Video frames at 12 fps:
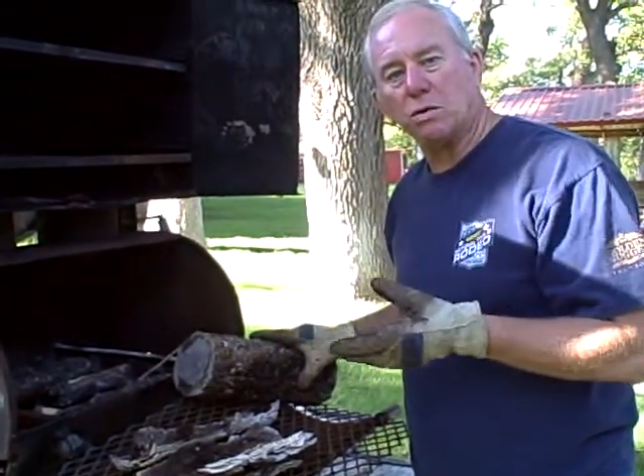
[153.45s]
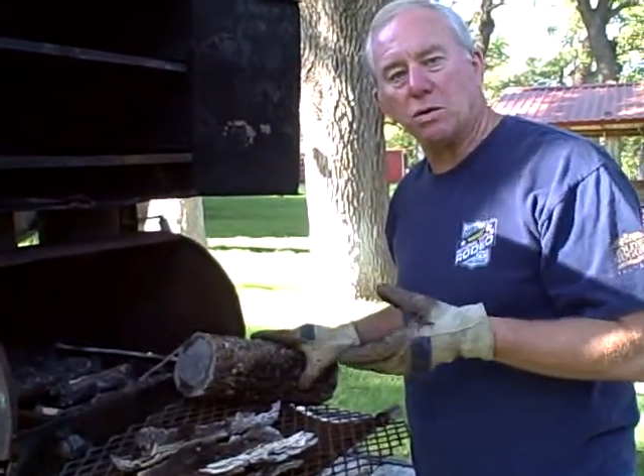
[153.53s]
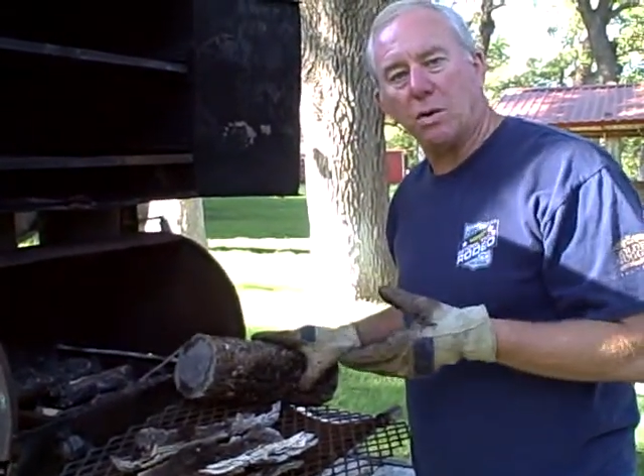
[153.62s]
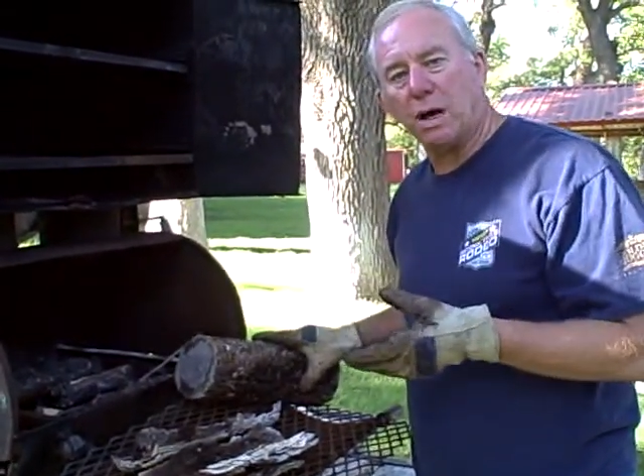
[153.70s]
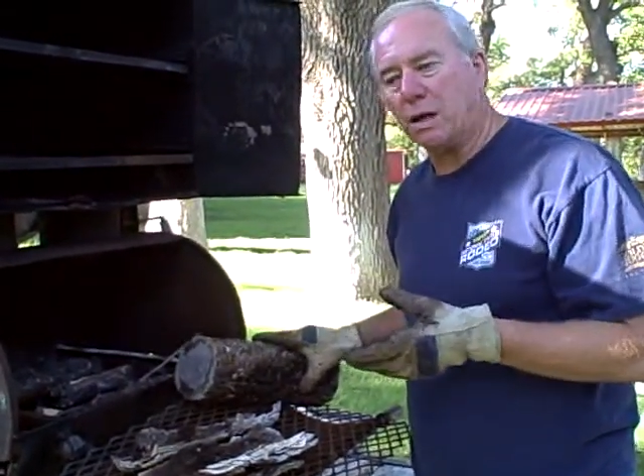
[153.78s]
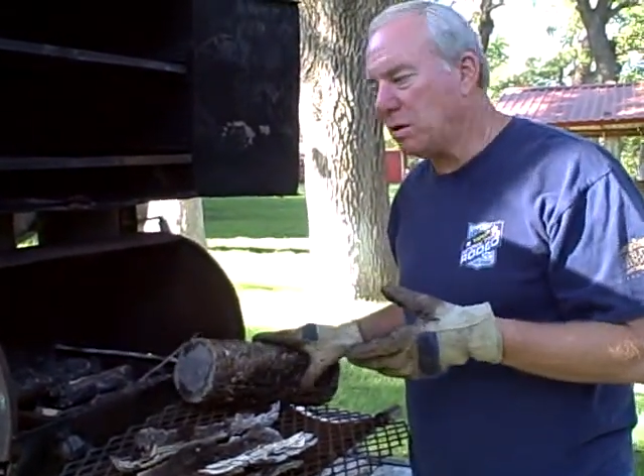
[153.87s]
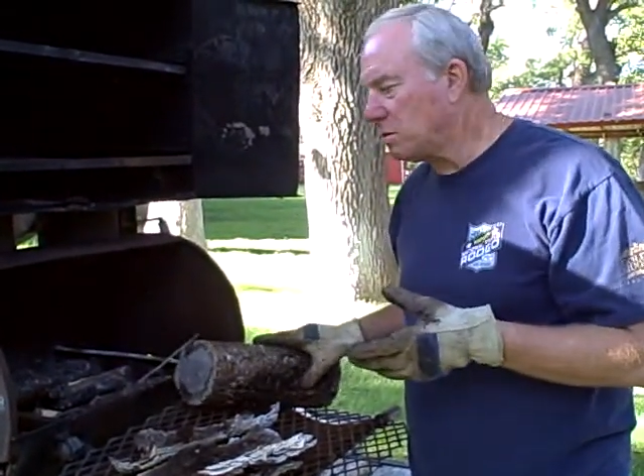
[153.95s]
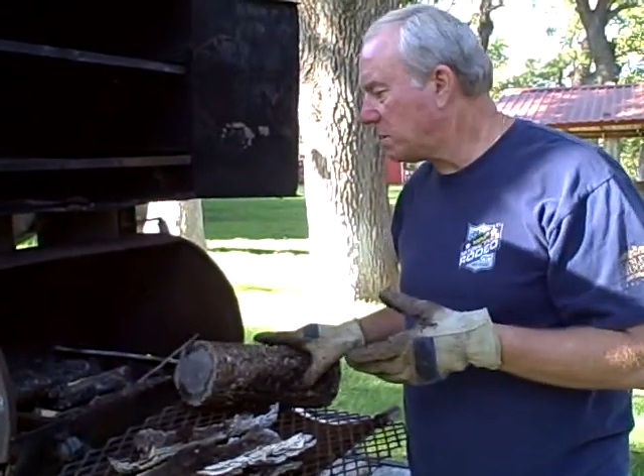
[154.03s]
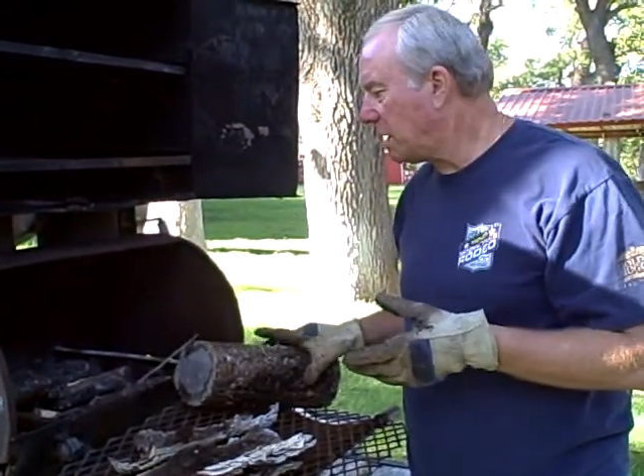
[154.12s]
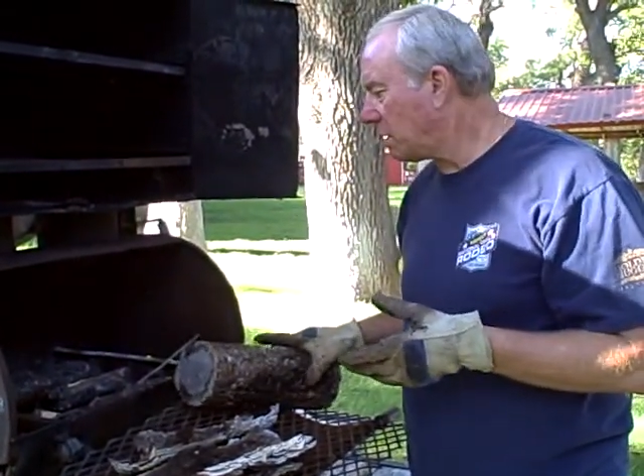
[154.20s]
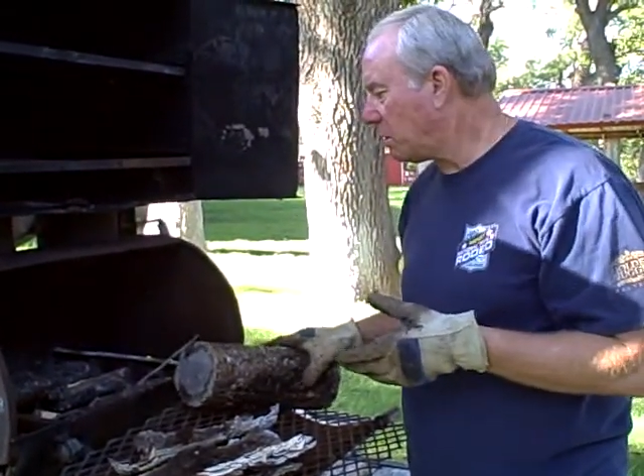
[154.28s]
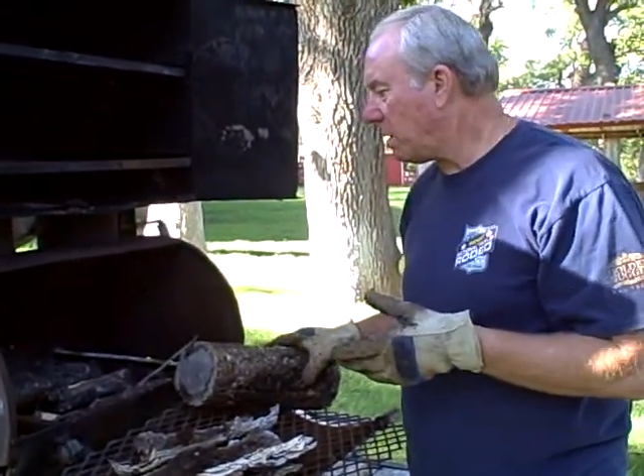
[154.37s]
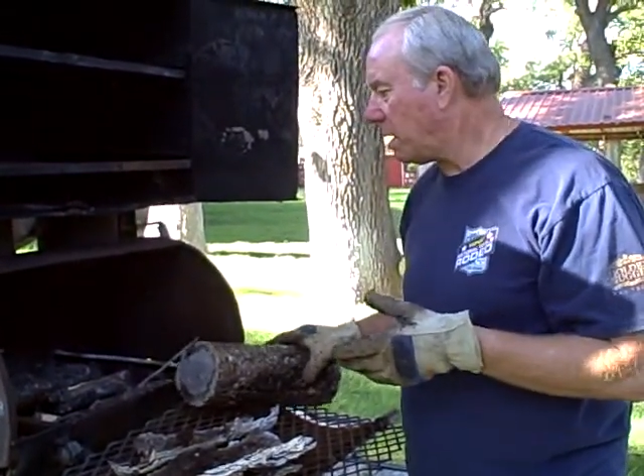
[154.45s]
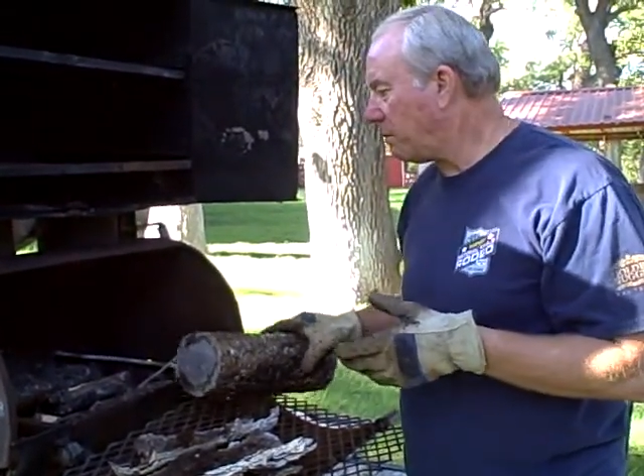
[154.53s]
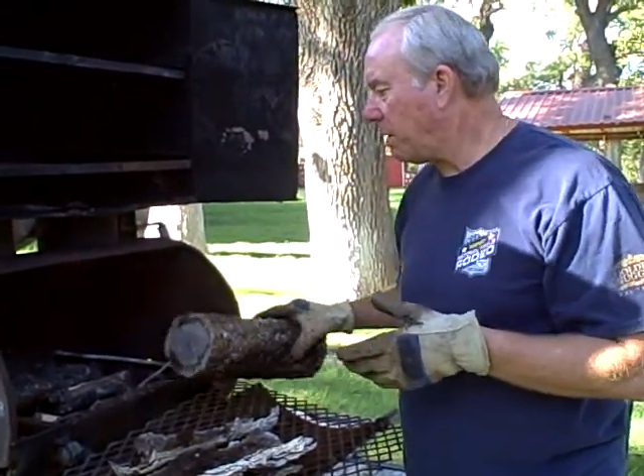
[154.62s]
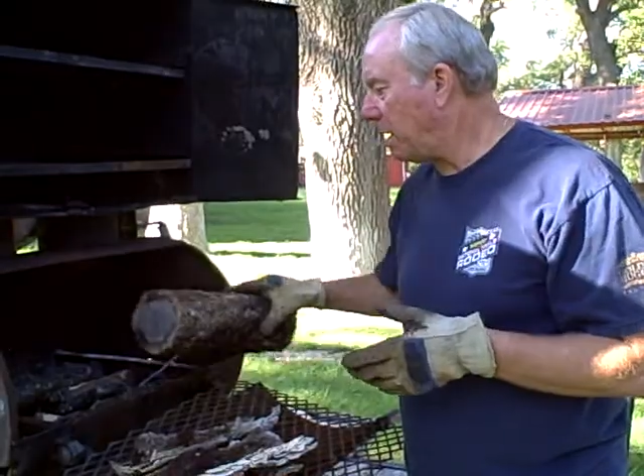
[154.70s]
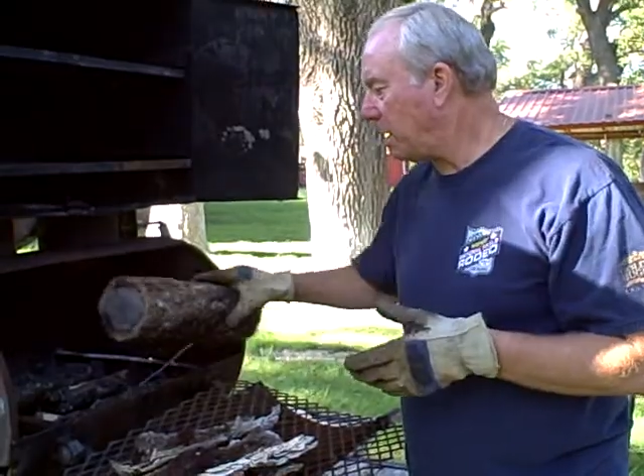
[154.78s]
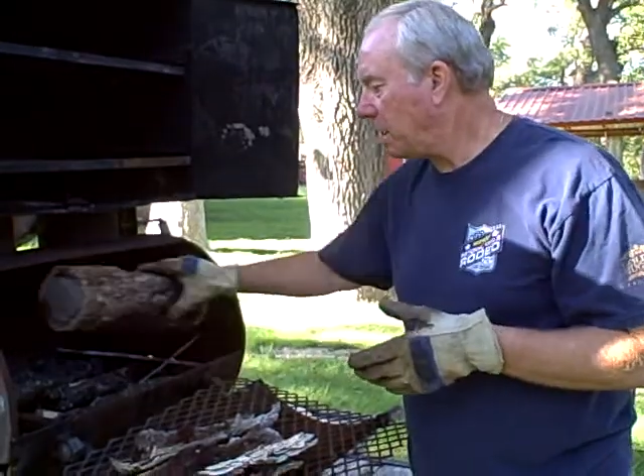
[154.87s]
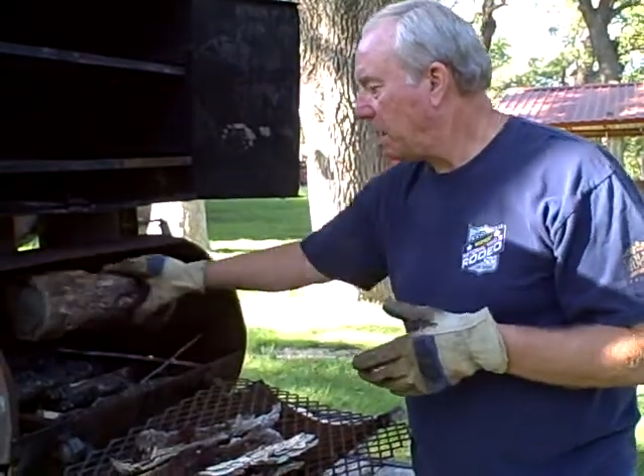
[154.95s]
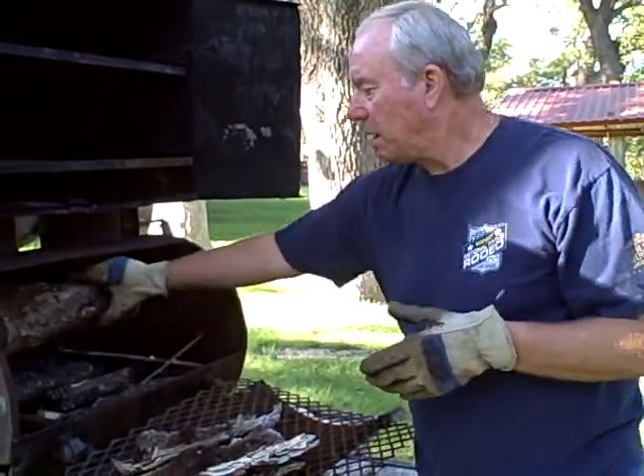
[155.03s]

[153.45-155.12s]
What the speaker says: So I use that quite a bit,